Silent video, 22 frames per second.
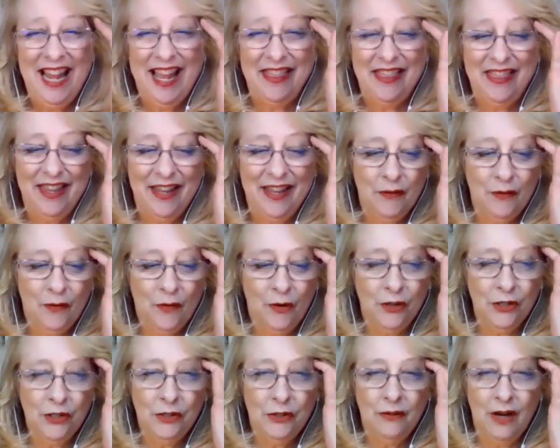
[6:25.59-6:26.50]
And then, of
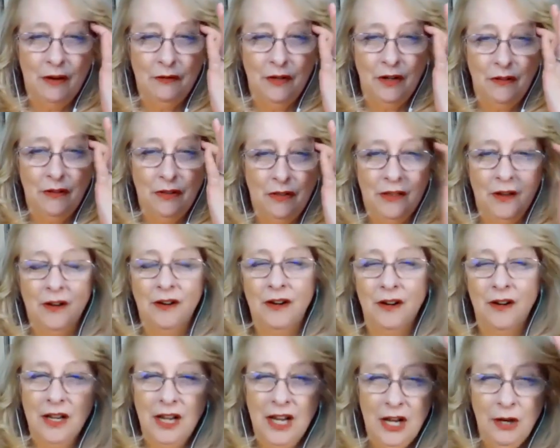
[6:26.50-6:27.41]
course, you have your
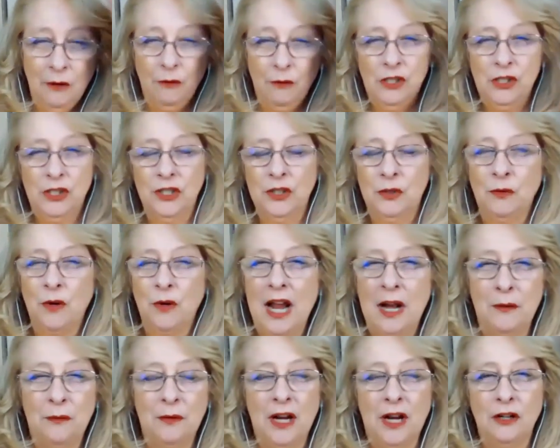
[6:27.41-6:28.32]
third, which is
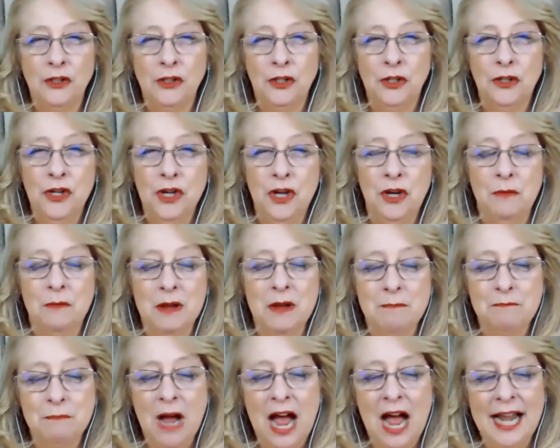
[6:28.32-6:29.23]
right around your
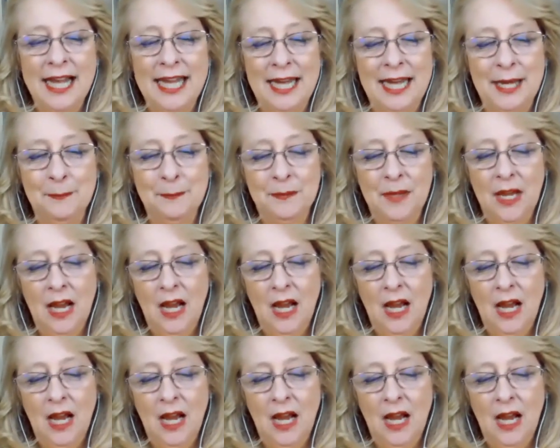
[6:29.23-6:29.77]
human body.